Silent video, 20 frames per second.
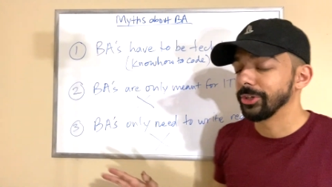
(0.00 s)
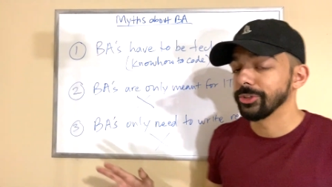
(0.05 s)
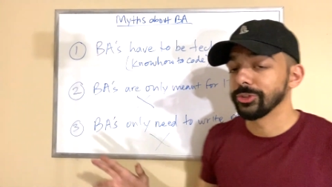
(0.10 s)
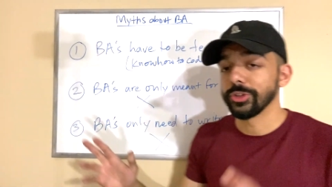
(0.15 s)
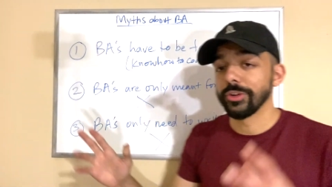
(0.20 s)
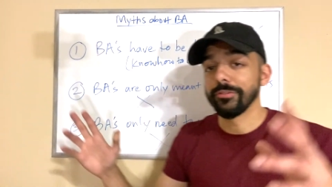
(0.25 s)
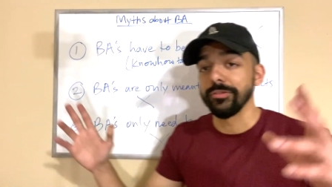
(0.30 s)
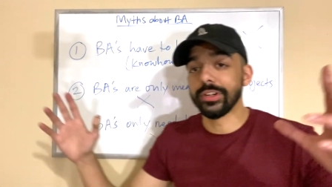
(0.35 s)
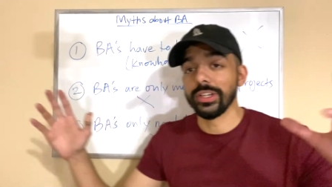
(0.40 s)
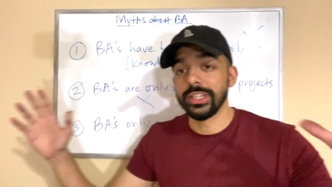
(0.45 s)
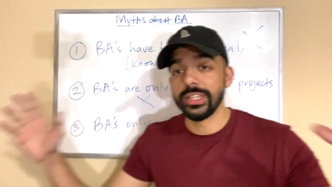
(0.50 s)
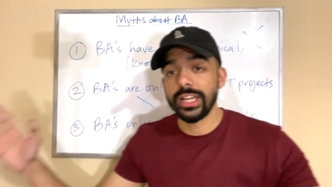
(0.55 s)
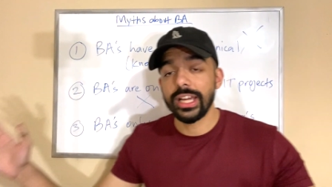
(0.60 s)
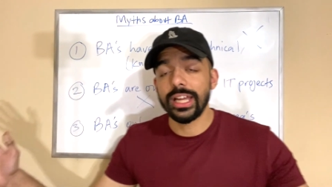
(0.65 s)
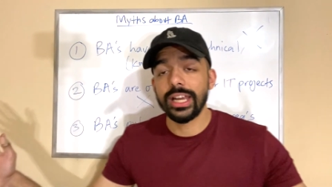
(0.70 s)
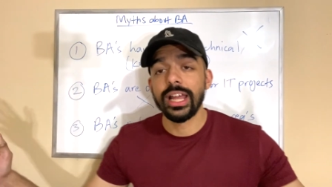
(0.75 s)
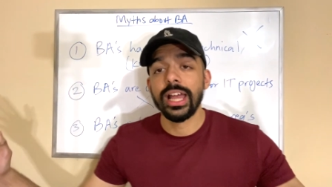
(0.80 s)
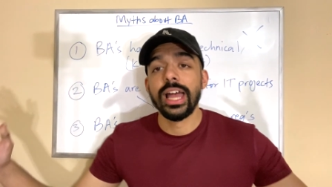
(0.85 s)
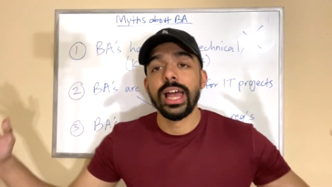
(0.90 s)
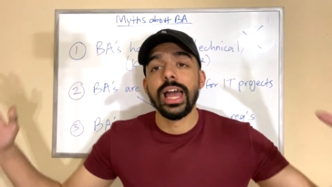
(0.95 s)
So if it
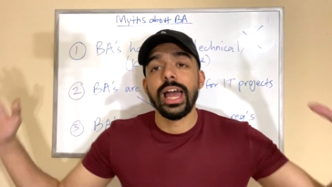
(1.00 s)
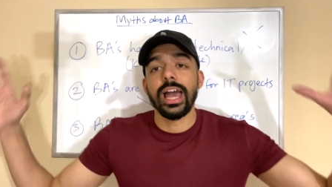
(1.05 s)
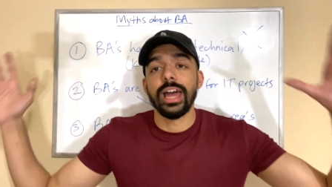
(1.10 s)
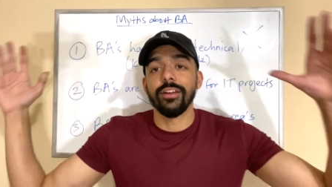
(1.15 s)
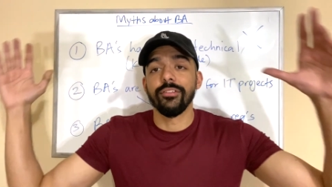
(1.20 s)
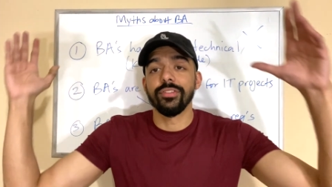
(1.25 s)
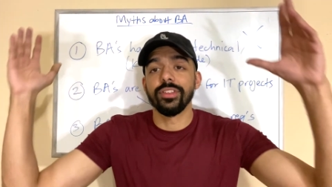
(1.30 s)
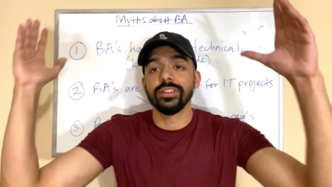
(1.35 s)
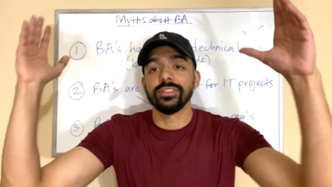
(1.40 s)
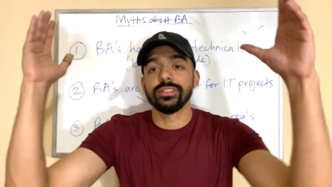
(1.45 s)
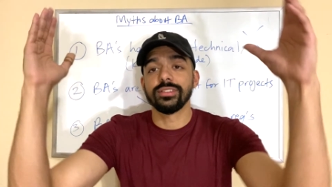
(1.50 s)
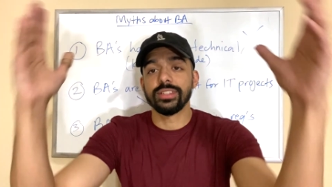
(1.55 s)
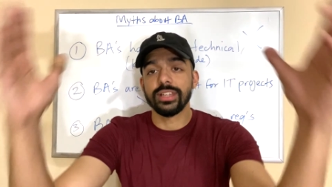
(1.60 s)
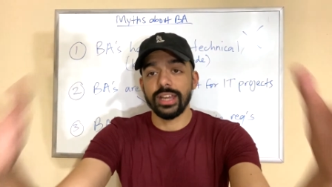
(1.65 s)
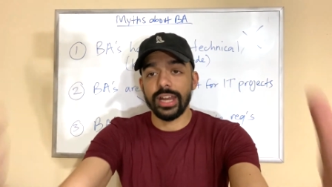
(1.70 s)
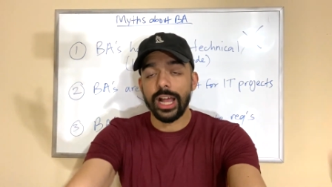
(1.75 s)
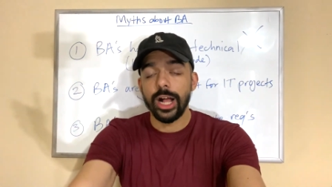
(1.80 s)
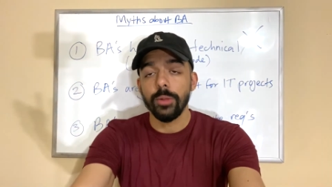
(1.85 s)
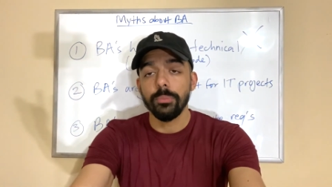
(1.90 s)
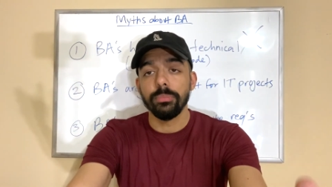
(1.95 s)
did, and if this did
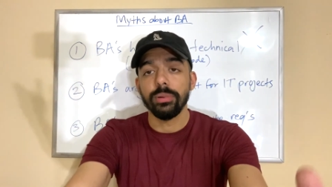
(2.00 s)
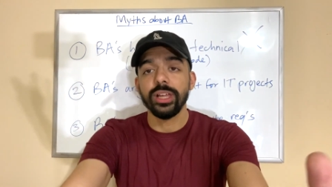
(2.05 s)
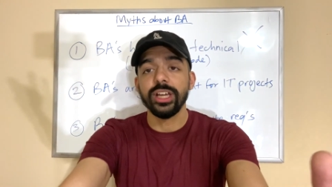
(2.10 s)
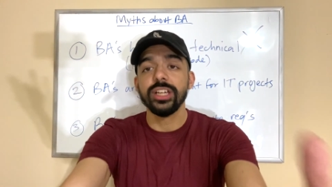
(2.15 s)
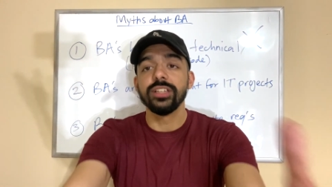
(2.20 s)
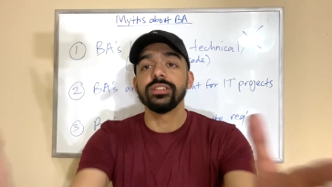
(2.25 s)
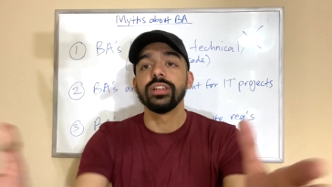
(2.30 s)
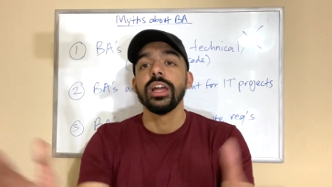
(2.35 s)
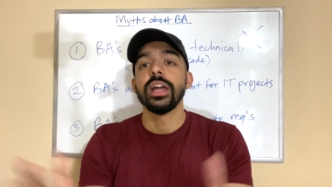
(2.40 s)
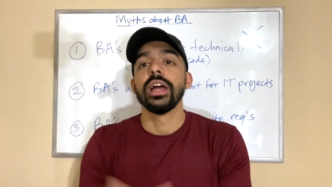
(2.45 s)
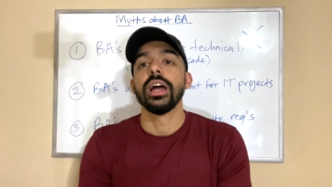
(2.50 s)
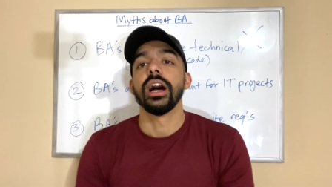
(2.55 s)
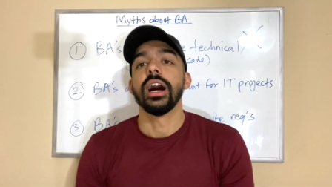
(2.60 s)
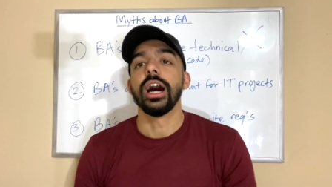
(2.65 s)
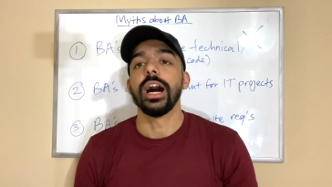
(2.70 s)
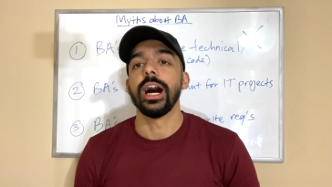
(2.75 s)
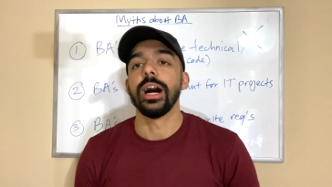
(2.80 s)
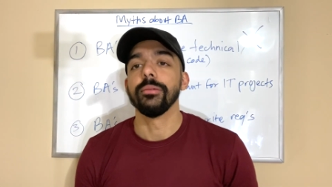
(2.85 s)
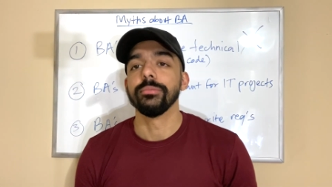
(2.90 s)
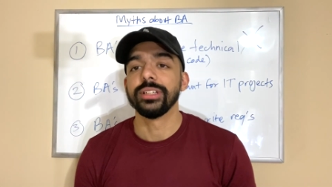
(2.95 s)
help, please
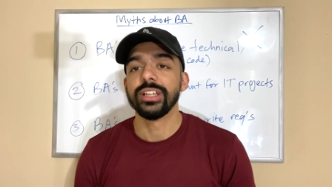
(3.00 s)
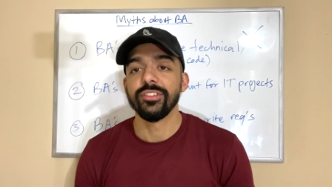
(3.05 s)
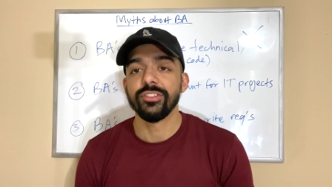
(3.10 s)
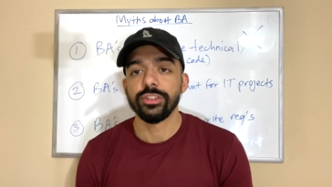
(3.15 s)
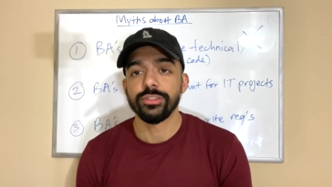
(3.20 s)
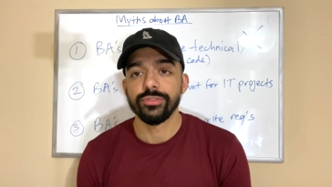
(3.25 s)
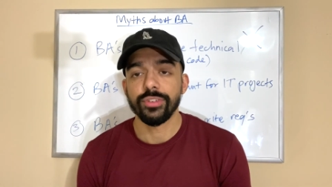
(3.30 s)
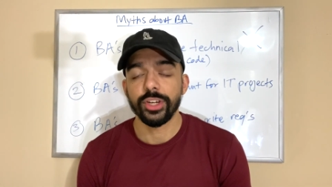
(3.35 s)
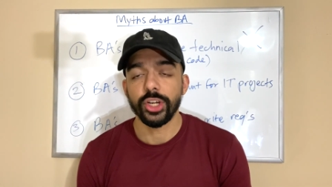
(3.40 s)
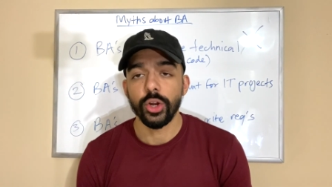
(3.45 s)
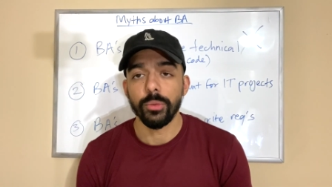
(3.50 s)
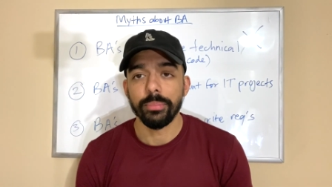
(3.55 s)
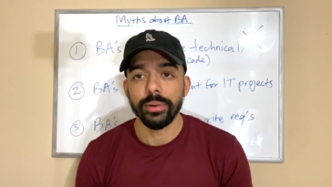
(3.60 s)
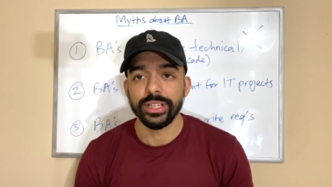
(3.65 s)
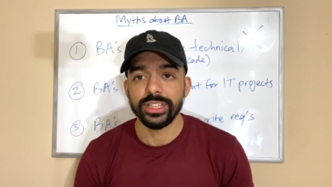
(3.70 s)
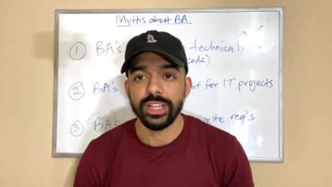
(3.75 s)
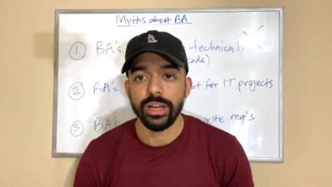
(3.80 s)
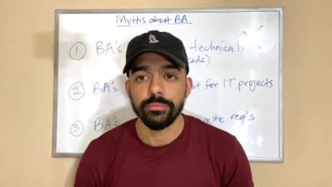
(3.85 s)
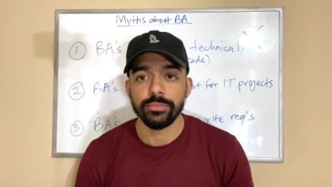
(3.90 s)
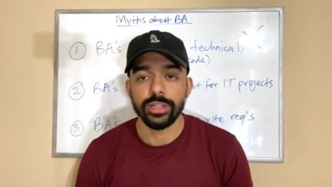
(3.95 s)
give this video a big
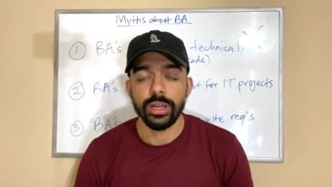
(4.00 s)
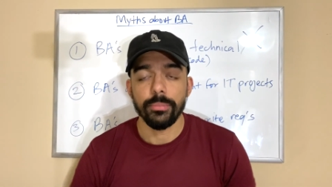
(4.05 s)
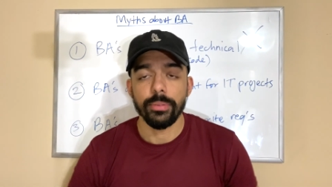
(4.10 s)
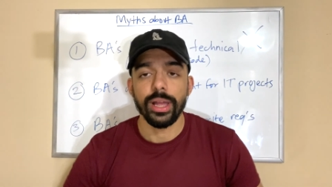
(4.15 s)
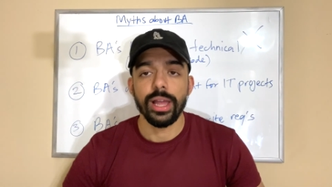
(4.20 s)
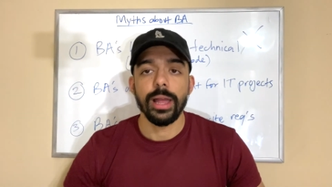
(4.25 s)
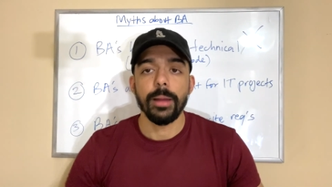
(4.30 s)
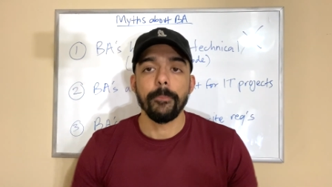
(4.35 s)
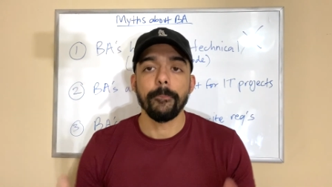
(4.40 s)
thumbs up.